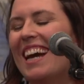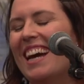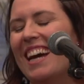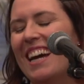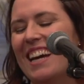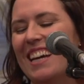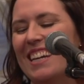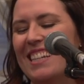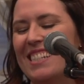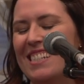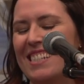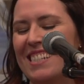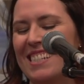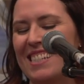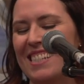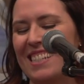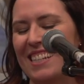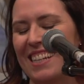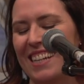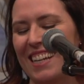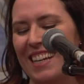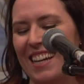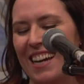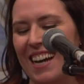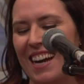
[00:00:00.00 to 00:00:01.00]
And
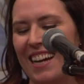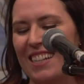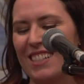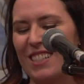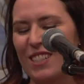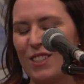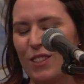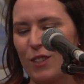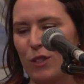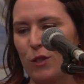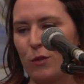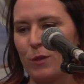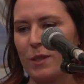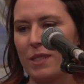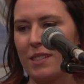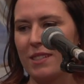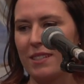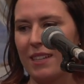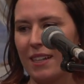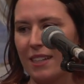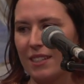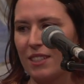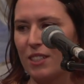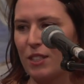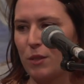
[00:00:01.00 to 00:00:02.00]
I just thought it was
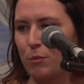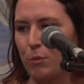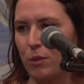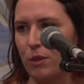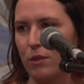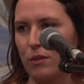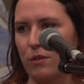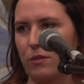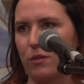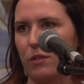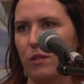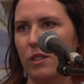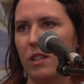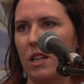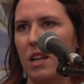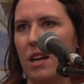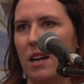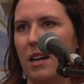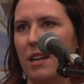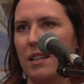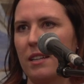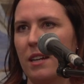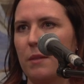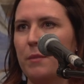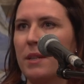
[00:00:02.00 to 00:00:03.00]
such a beautiful
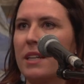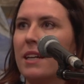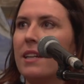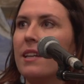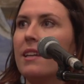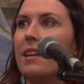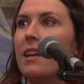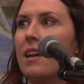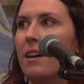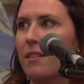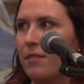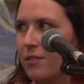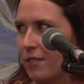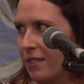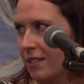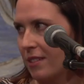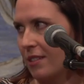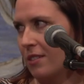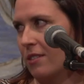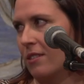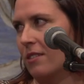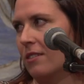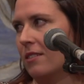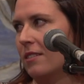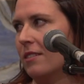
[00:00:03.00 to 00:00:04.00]
line. I mean, I love the
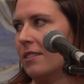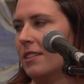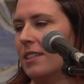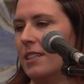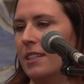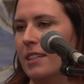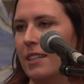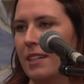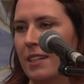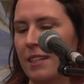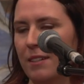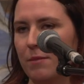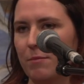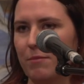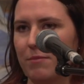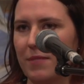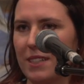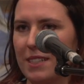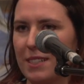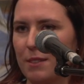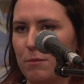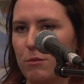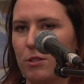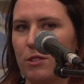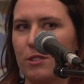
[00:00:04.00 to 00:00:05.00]
song,
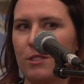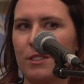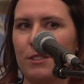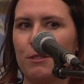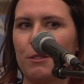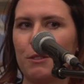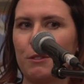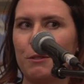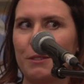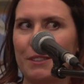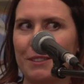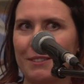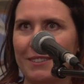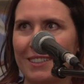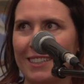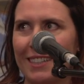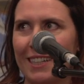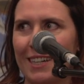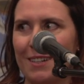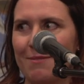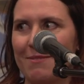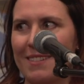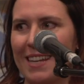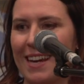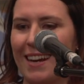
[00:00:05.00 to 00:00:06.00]
as I'm sure you all will when it
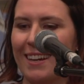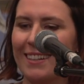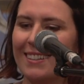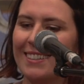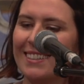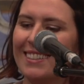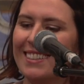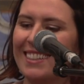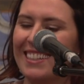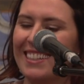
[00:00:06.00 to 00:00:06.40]
comes out.